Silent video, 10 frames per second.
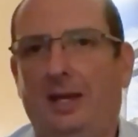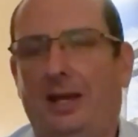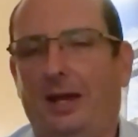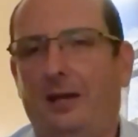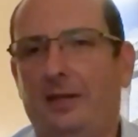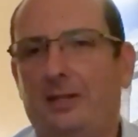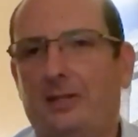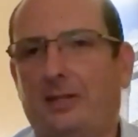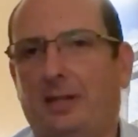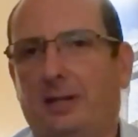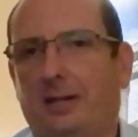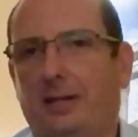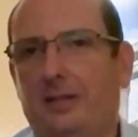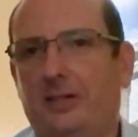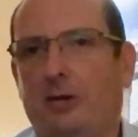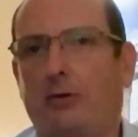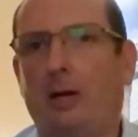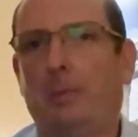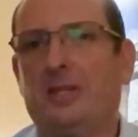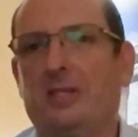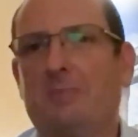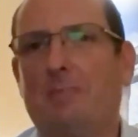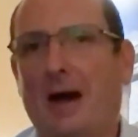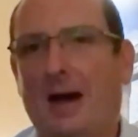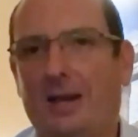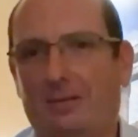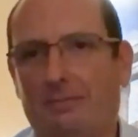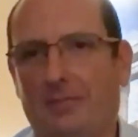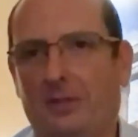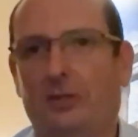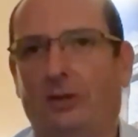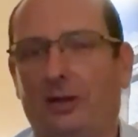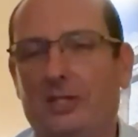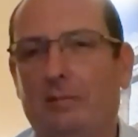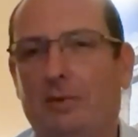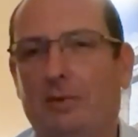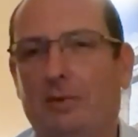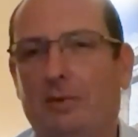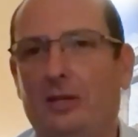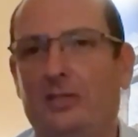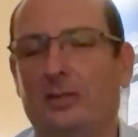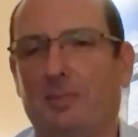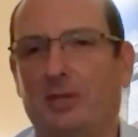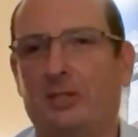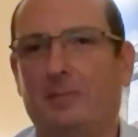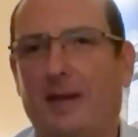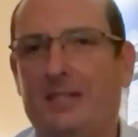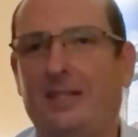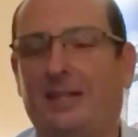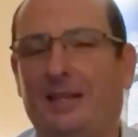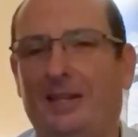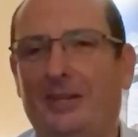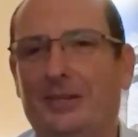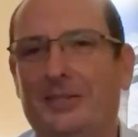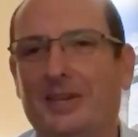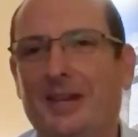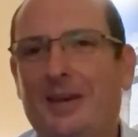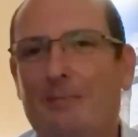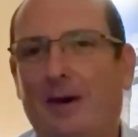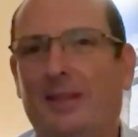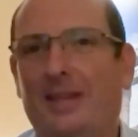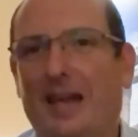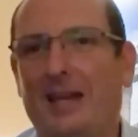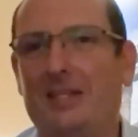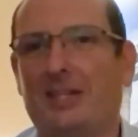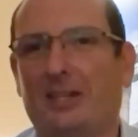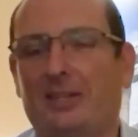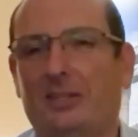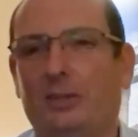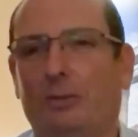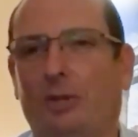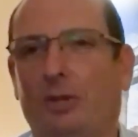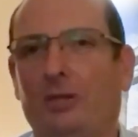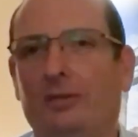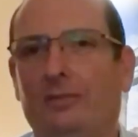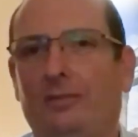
and it's an incredibly smart methodology where you can use it because you basically use Mother Nature to do a lot of